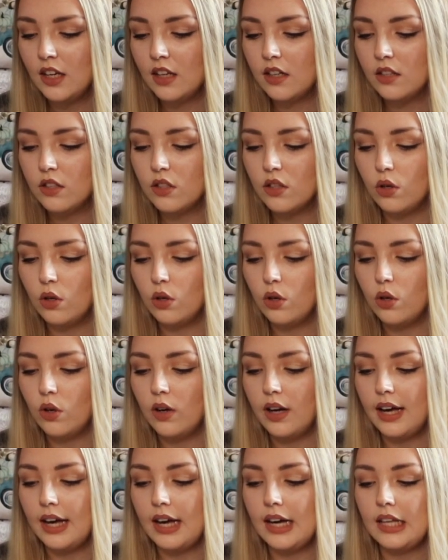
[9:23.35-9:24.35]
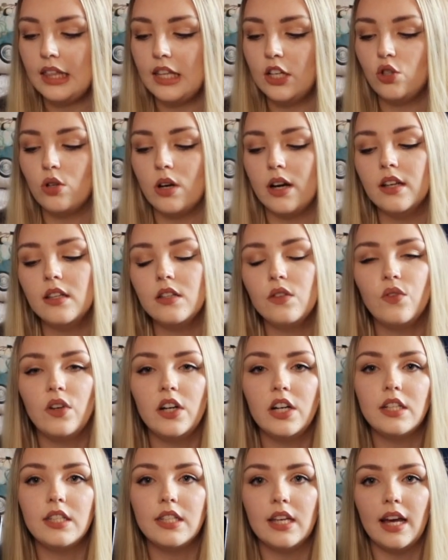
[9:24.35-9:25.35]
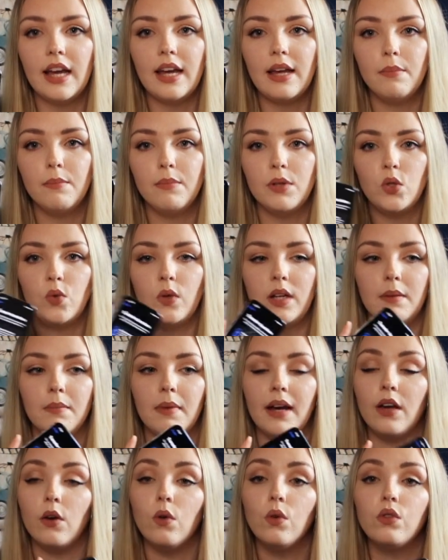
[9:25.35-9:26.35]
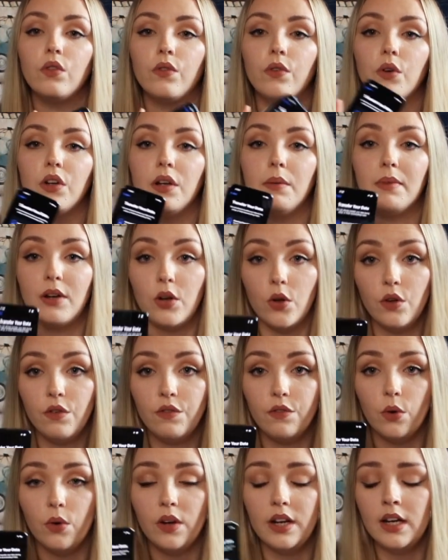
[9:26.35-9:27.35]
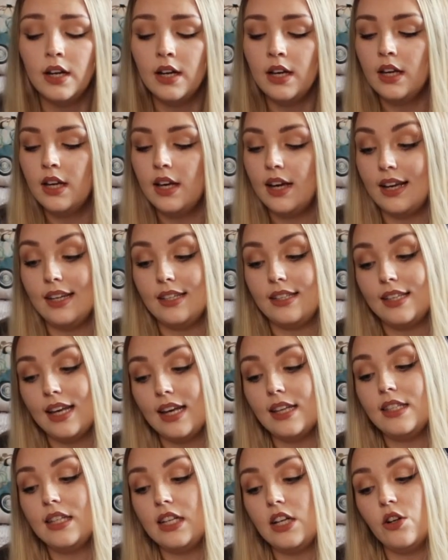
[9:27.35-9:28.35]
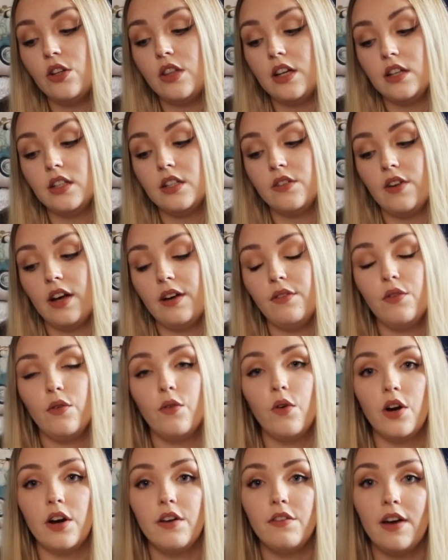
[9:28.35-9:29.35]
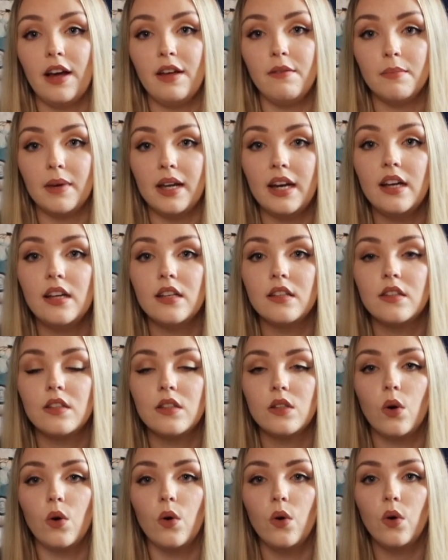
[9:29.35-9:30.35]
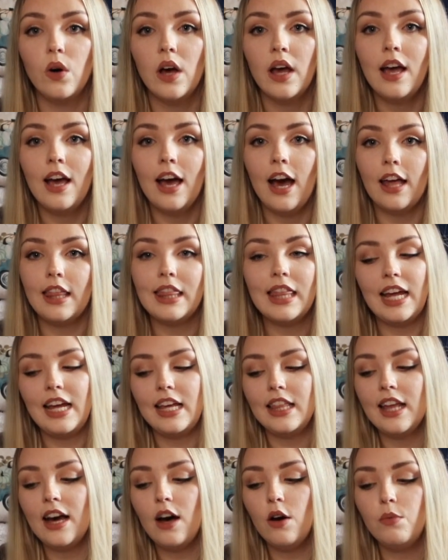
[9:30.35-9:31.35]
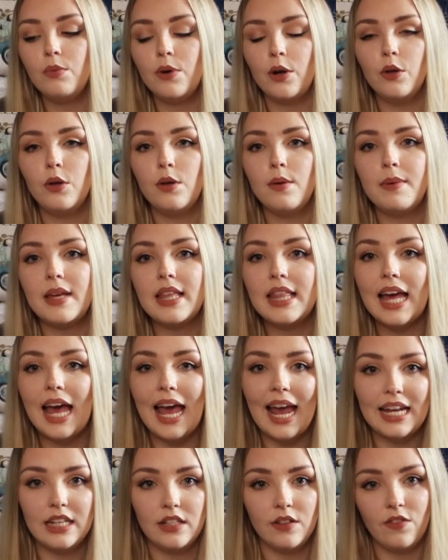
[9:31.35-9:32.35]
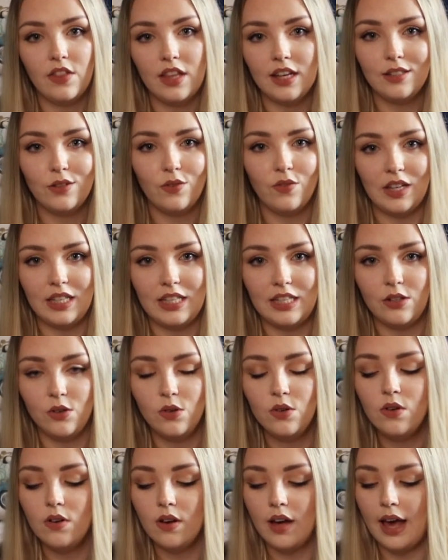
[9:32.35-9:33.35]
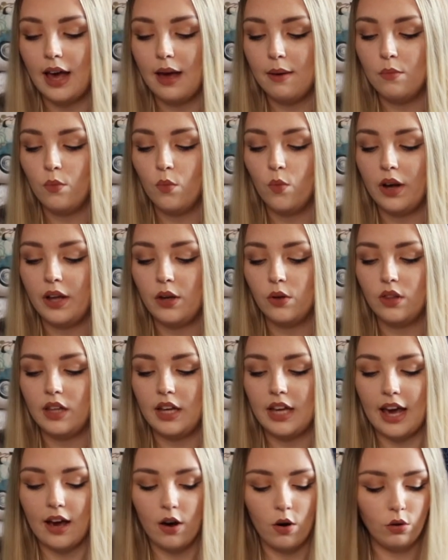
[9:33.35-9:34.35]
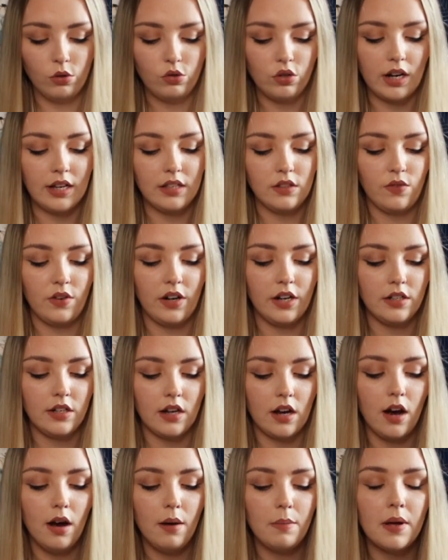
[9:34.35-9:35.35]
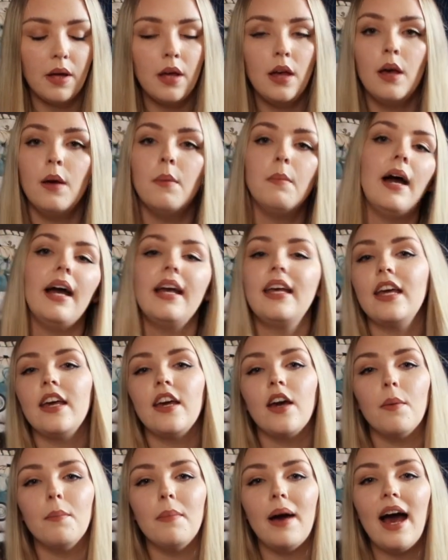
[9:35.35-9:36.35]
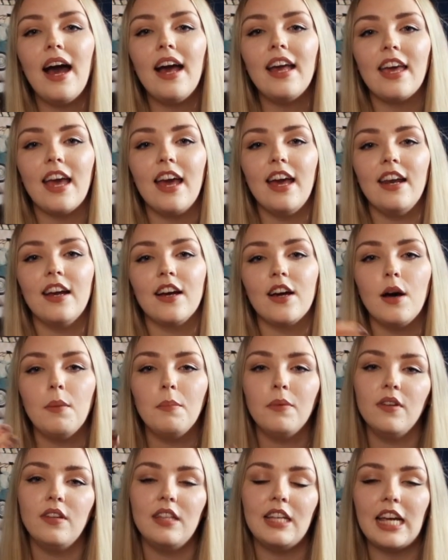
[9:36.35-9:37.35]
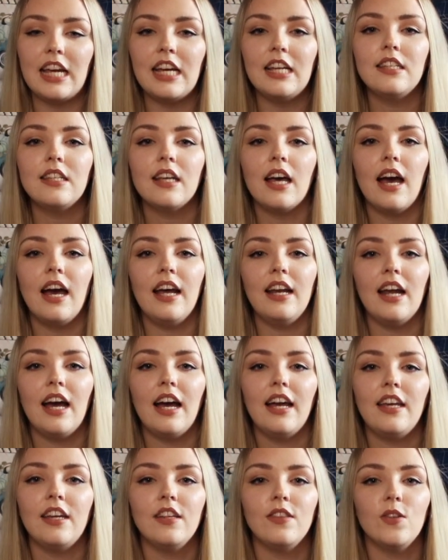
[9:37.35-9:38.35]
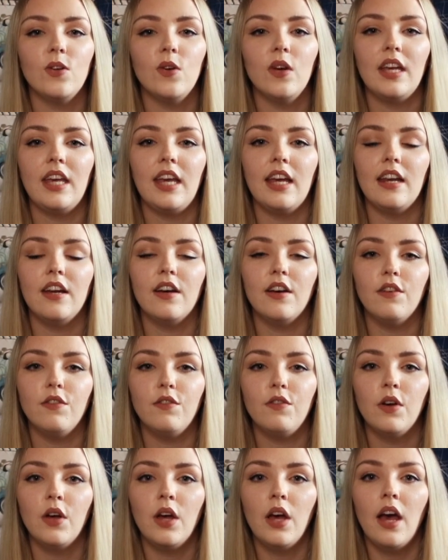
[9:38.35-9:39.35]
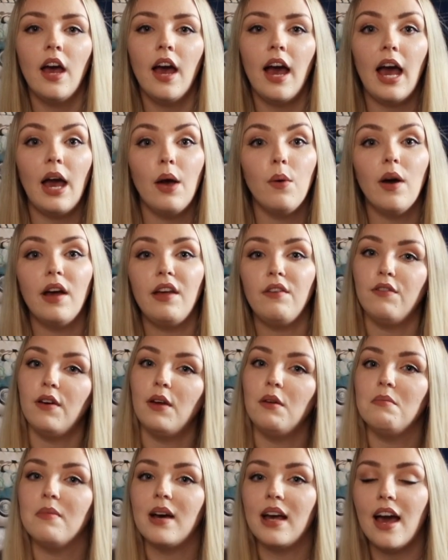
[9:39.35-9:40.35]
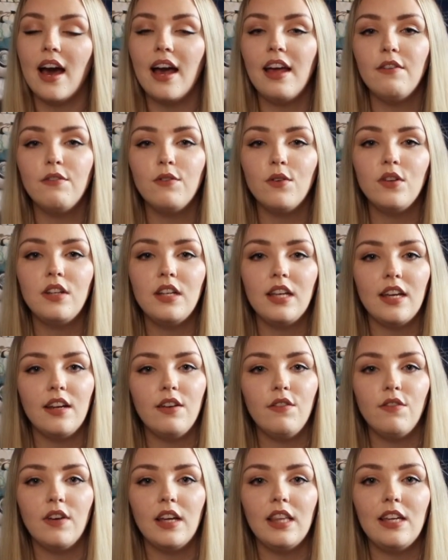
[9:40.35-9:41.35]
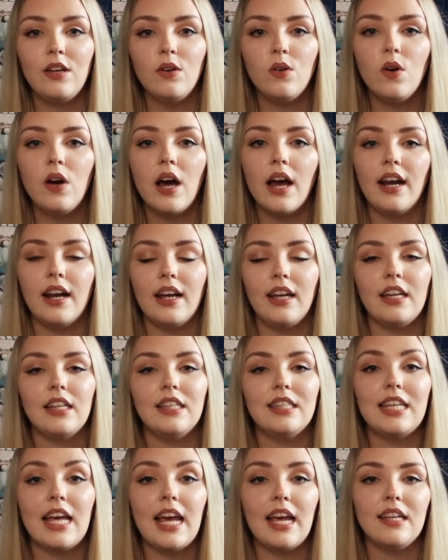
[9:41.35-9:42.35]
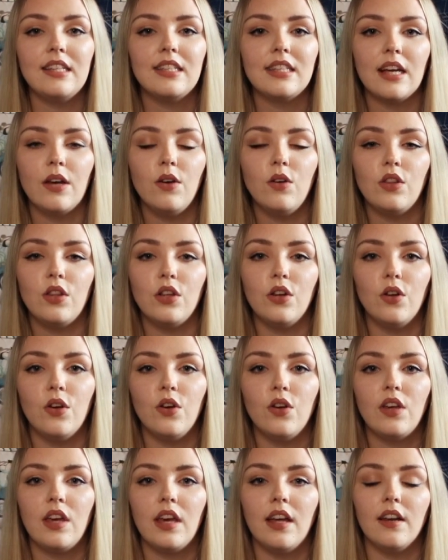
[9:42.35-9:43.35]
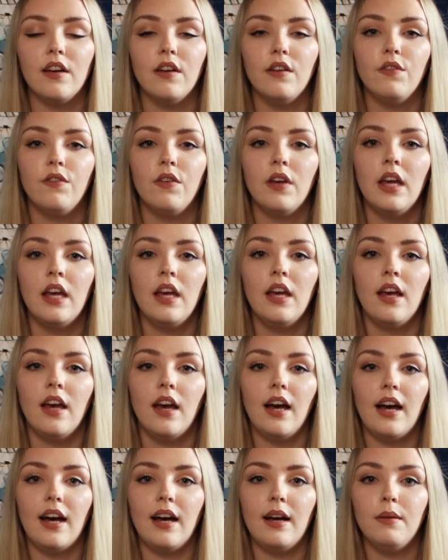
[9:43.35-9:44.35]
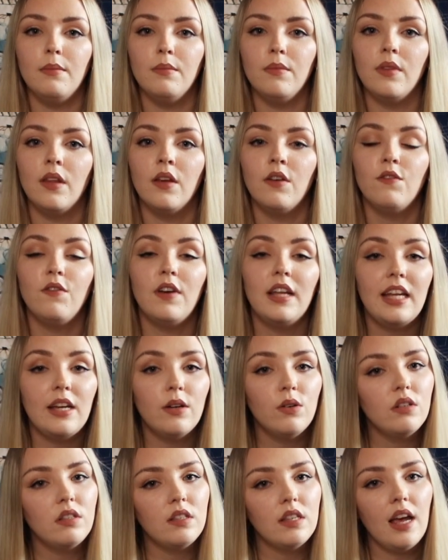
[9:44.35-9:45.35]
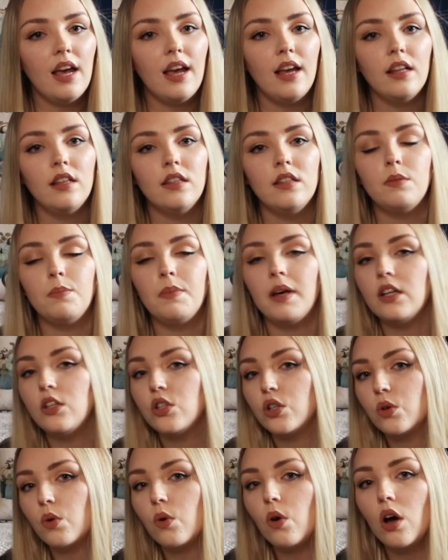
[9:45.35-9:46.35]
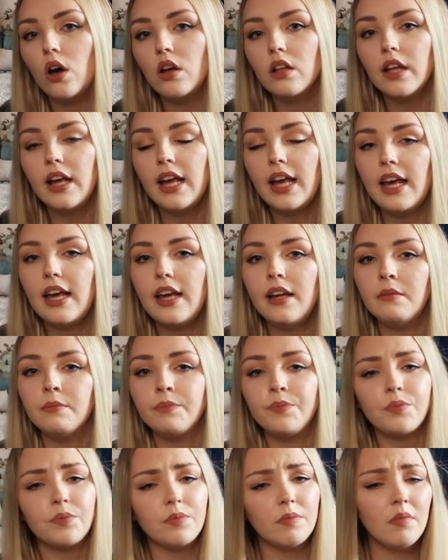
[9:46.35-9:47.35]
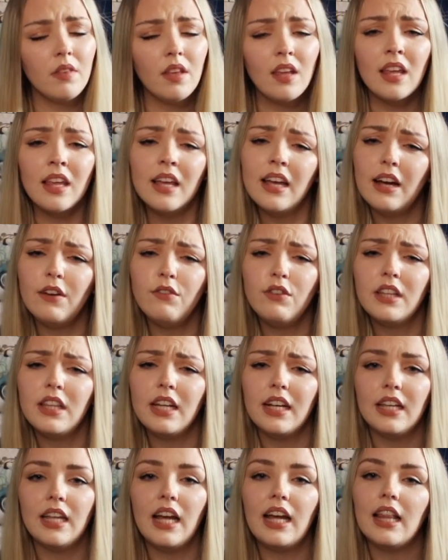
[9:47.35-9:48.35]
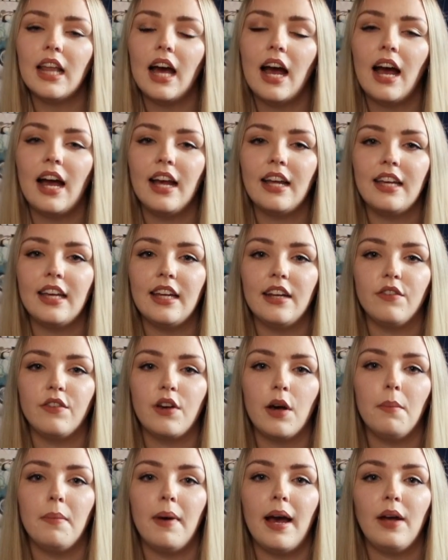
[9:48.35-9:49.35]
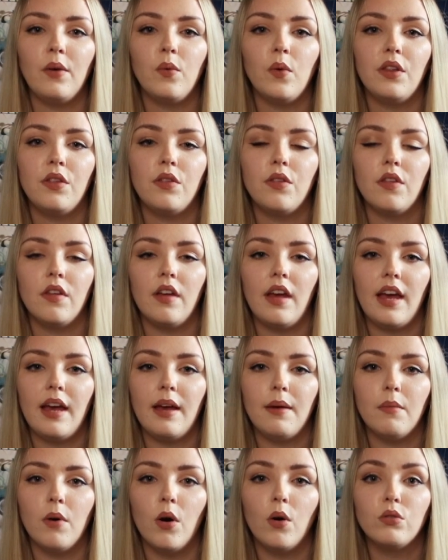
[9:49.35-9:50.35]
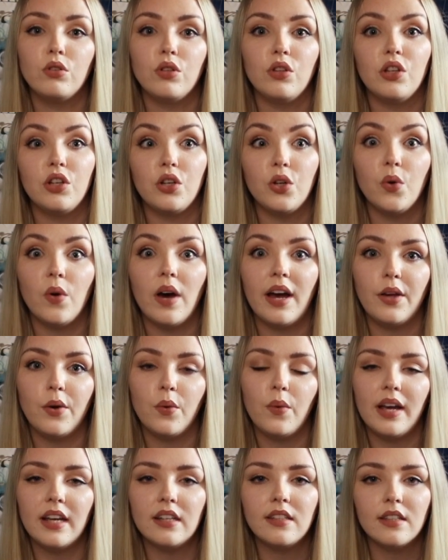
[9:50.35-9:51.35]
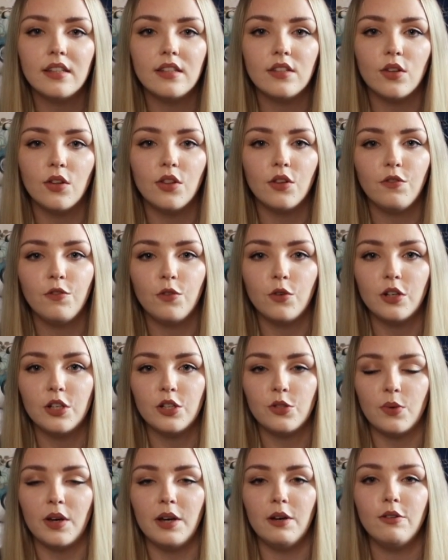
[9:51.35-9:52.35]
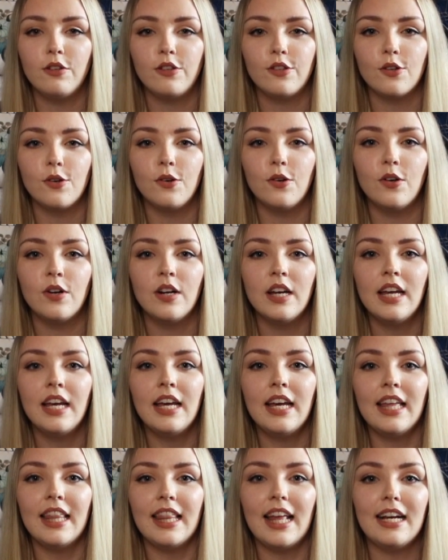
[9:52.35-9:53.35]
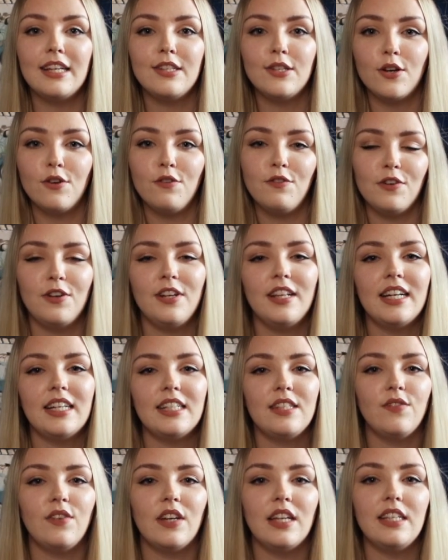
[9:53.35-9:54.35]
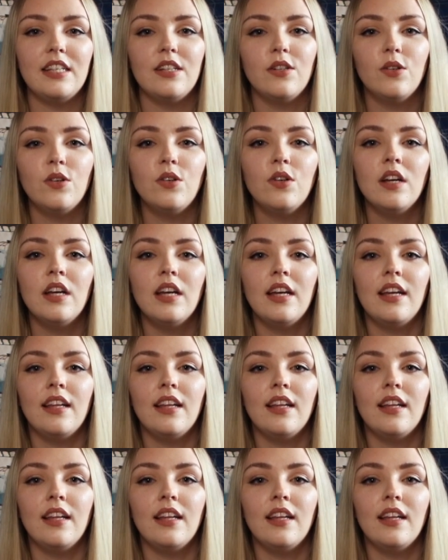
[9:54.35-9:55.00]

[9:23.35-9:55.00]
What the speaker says: So the transfer time between my old phone and my new phone, it says here 35 to 45 minutes, so I think that will probably be the end of this video while they get all transferred up, but I can come back in a couple of days and I can do a kind of how I found my iPhone kind of video, and I can test out the new kind of video settings, picture quality, everything like that, and kind of come back with also the new iOS that's on the phone as well. So that's all for this video.